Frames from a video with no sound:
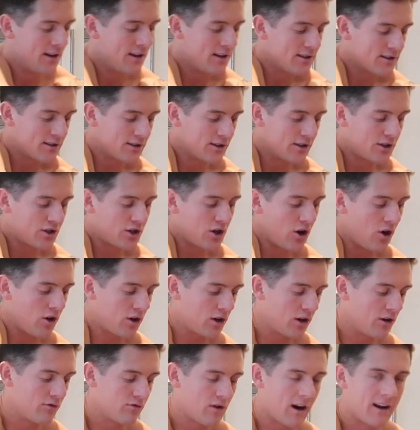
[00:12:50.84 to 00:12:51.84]
so the
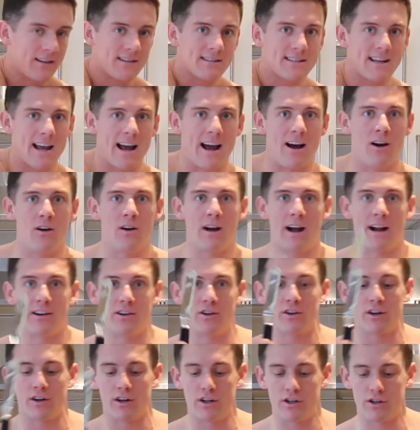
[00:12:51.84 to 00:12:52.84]
chocolate runs out, and
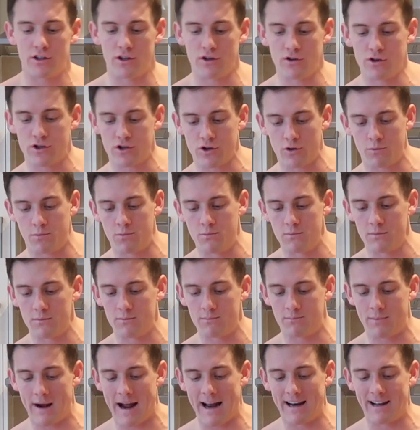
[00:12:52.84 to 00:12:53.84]
you're going to use your
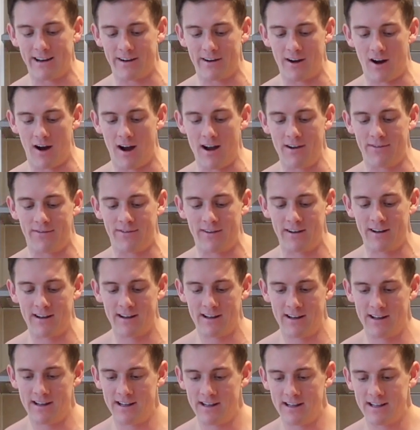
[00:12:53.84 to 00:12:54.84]
palette knife
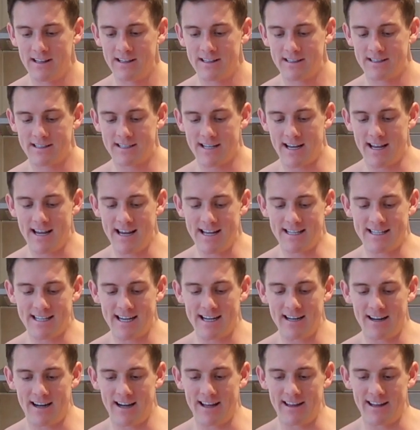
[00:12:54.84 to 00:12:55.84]
to hit
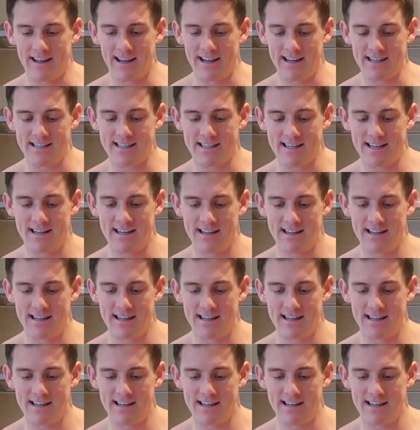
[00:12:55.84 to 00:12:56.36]
it like this,